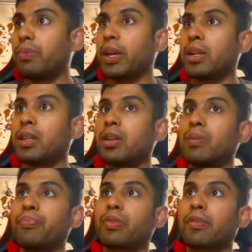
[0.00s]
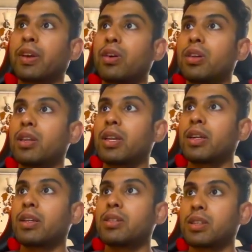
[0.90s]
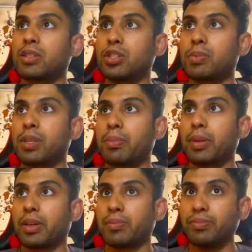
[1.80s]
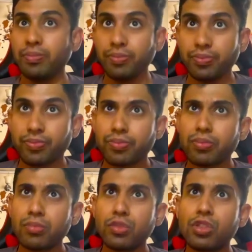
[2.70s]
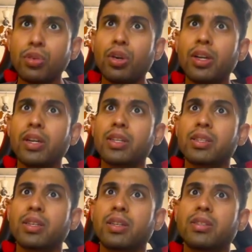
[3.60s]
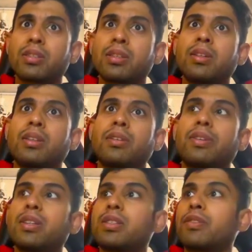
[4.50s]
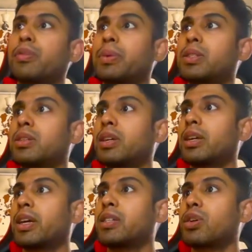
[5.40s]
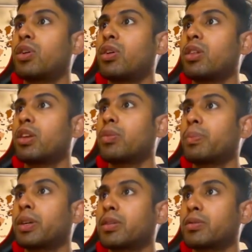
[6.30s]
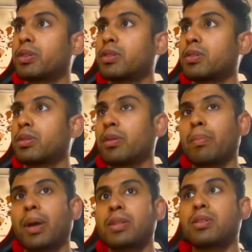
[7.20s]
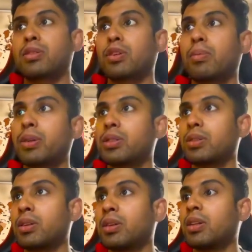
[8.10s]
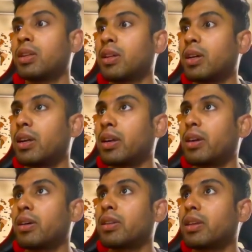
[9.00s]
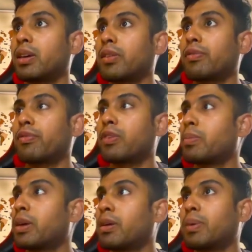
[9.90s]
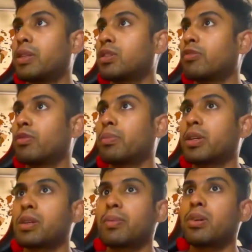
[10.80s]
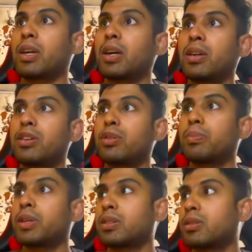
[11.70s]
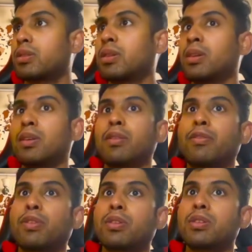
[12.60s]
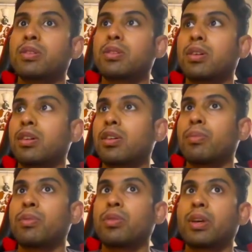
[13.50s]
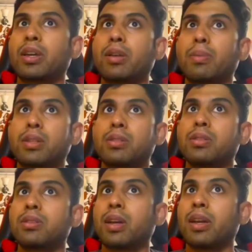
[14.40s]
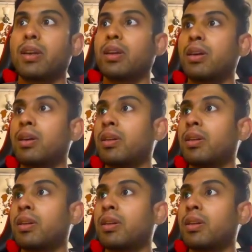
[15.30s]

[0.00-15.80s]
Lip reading: and then we call the LinkedIn search jobs API. So what it does here is, with this information, it gets all the openings which match this combination. And there will be a bunch of openings, about like 100 openings for this combo, I can imagine. And